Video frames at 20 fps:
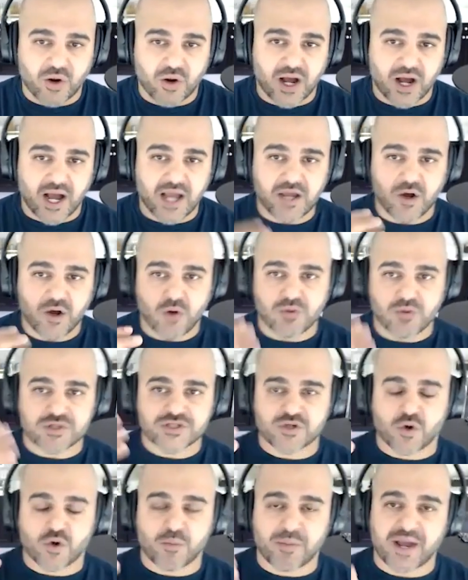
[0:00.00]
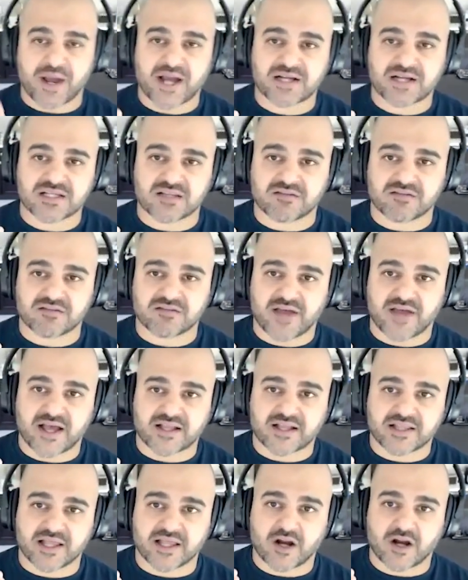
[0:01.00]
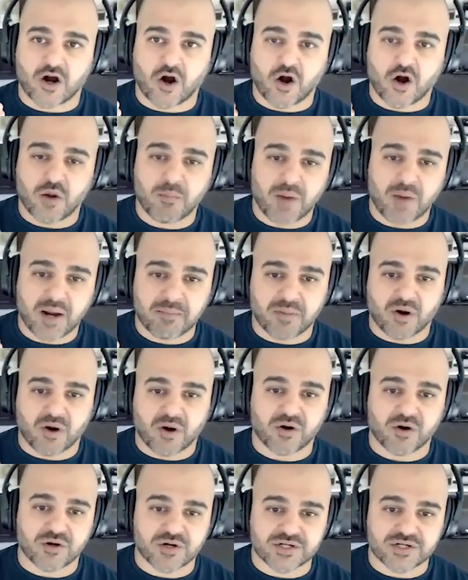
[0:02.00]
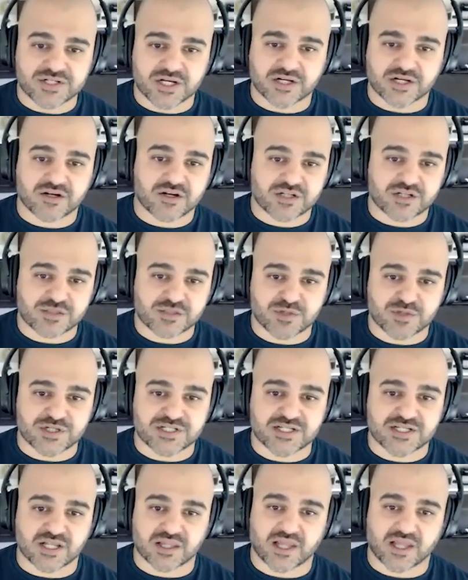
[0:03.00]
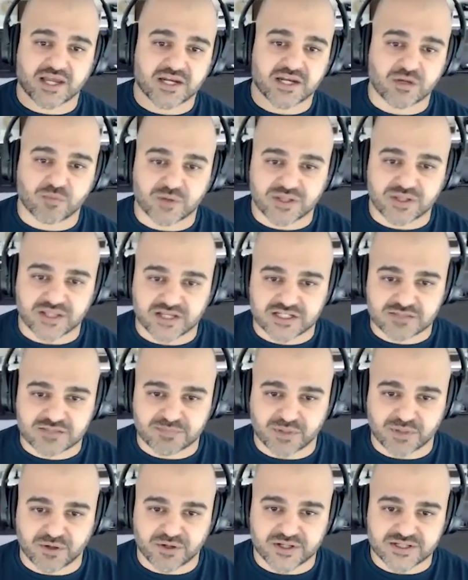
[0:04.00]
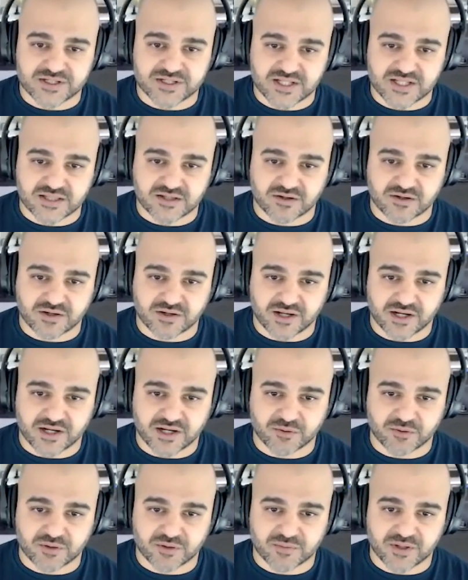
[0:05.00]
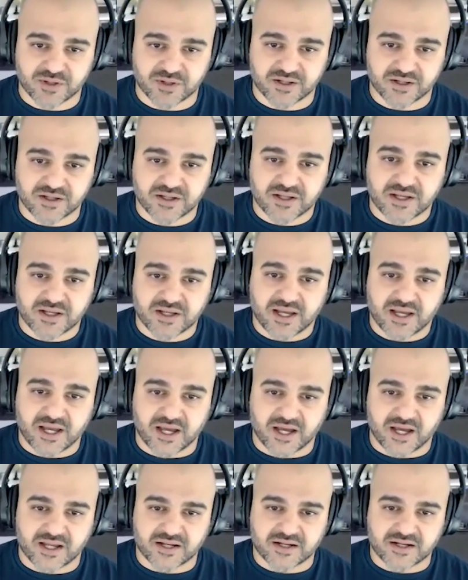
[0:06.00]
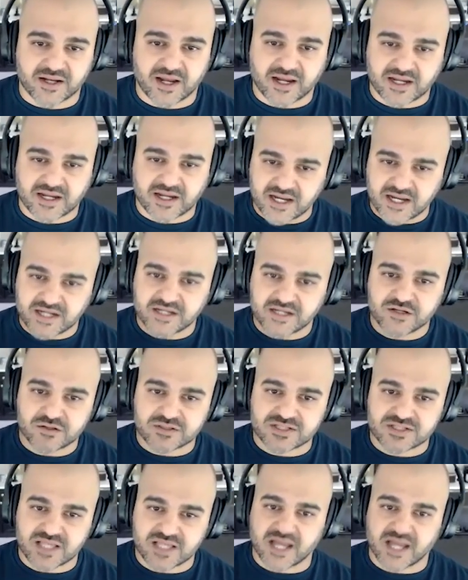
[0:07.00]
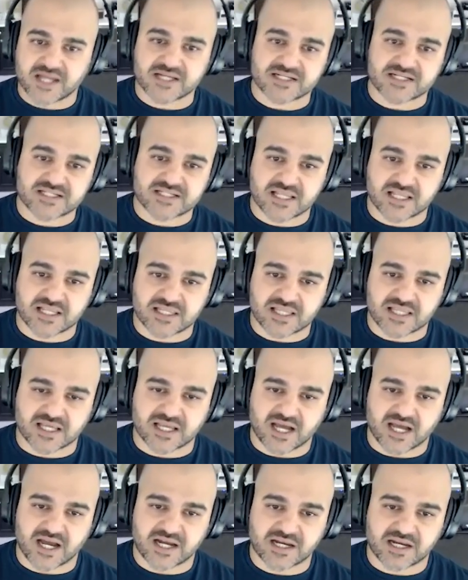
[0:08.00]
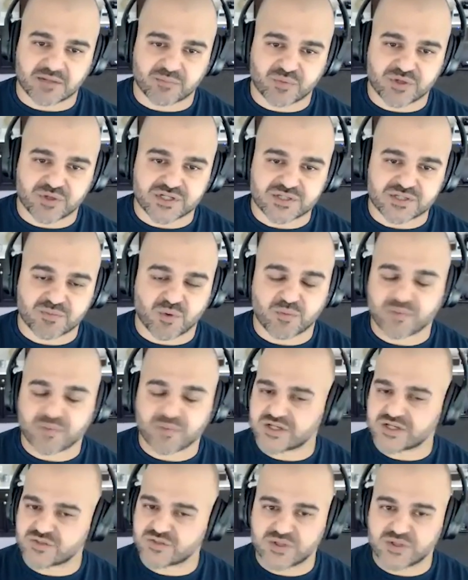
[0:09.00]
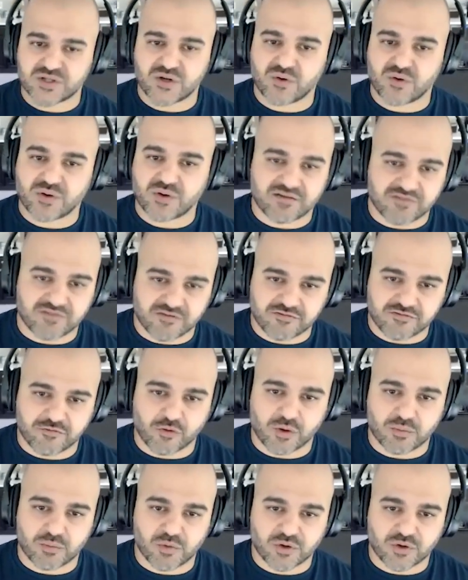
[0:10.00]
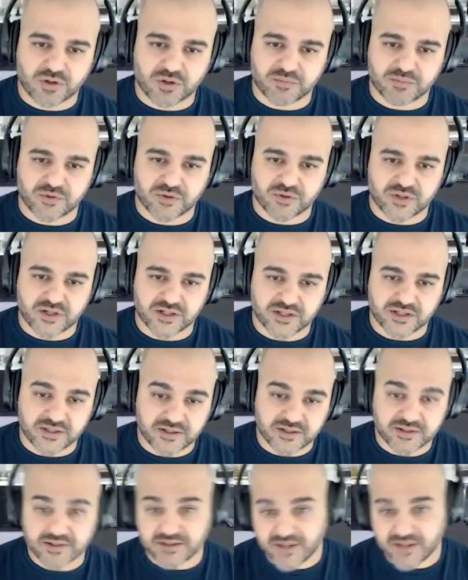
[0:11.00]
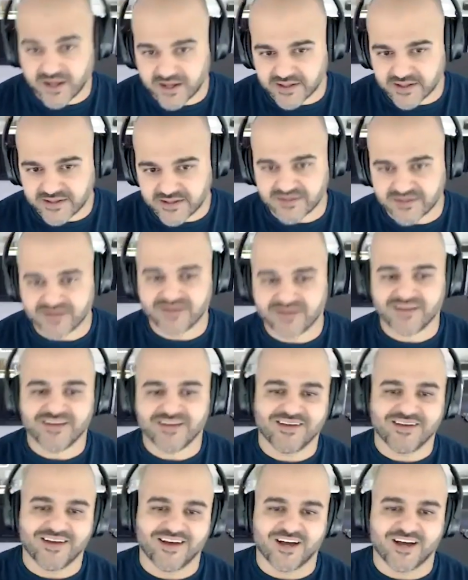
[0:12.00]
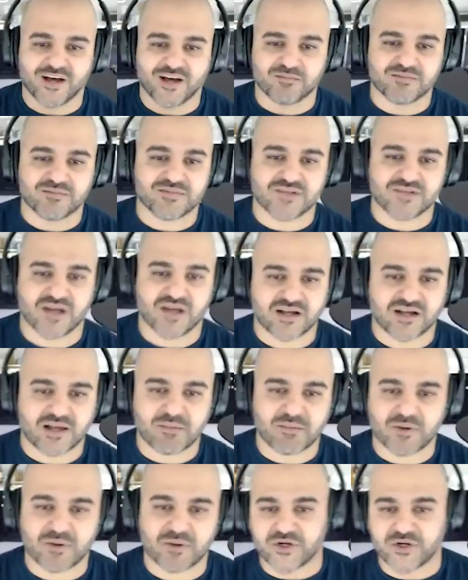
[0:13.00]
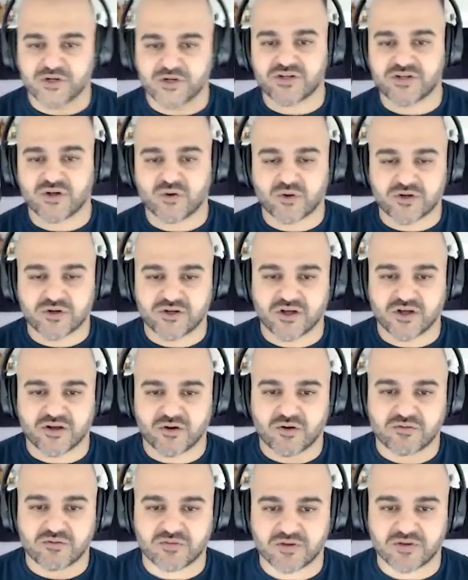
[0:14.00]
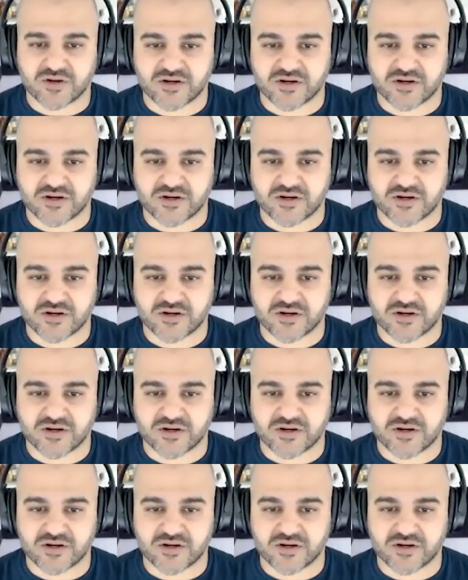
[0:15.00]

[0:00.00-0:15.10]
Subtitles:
I always go back to the fact that, are my partners and customers delighted with the experience that they're getting with me? And I kind of use that as the guiding principle, because we don't have a formal community yet. Doug, I mean, when you're done over at